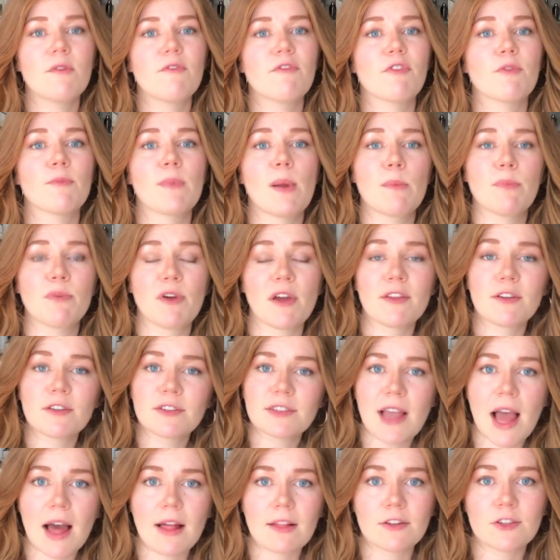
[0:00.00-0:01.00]
for my
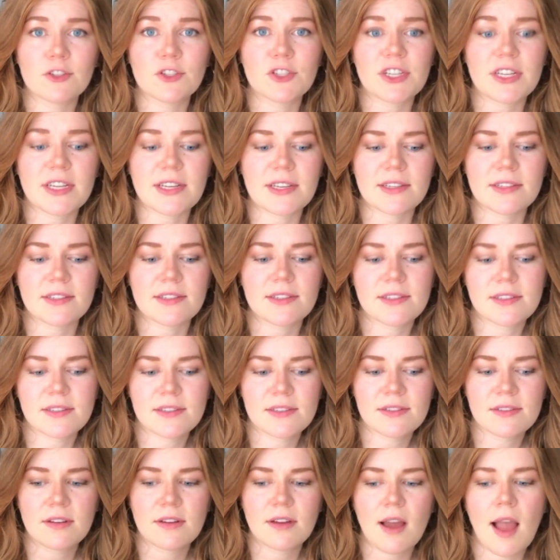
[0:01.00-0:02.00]
brother's
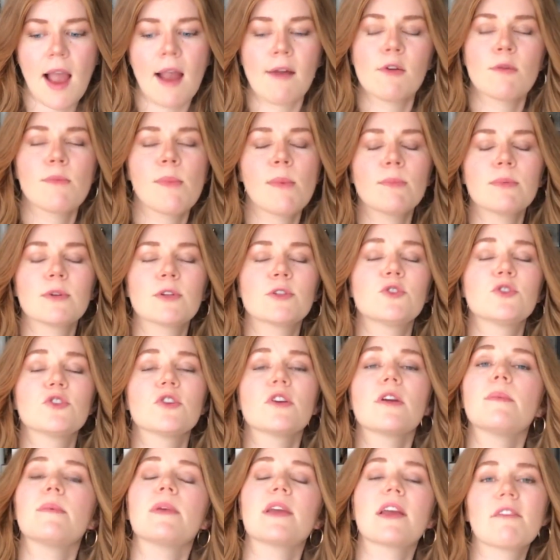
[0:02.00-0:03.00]
allergies, I remember
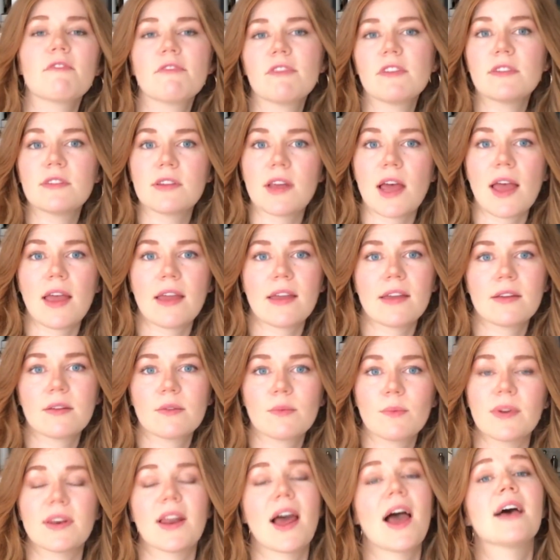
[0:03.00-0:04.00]
dreaming of the day
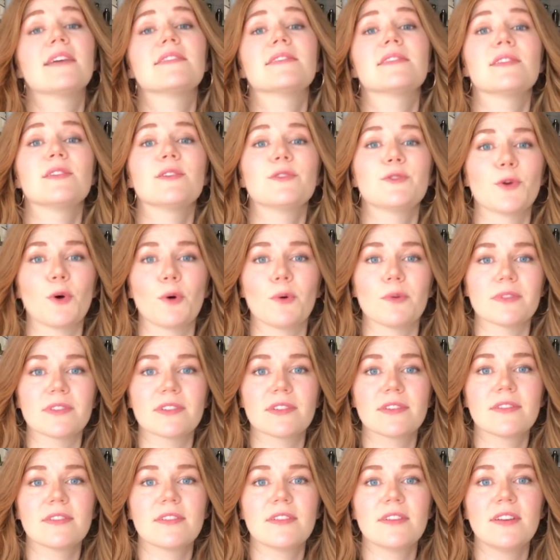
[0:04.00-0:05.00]
when, as an
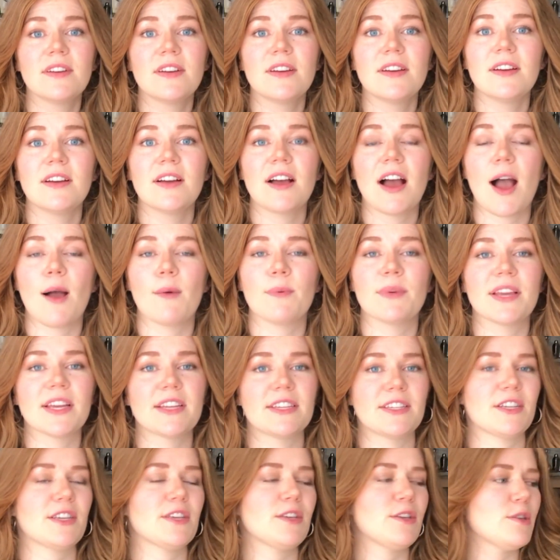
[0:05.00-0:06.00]
adult, I would
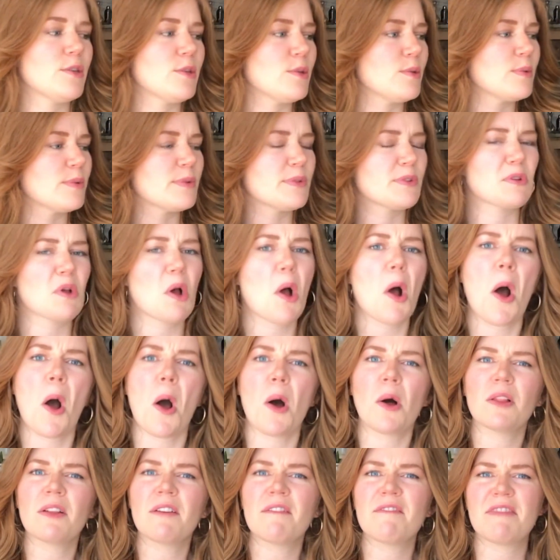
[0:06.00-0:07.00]
get to use
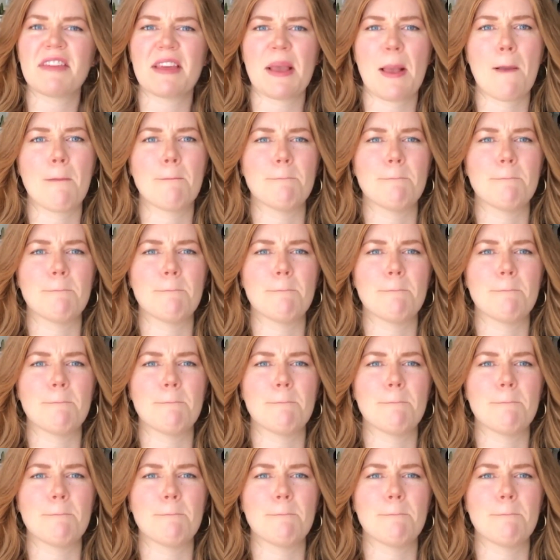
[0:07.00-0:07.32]
all of the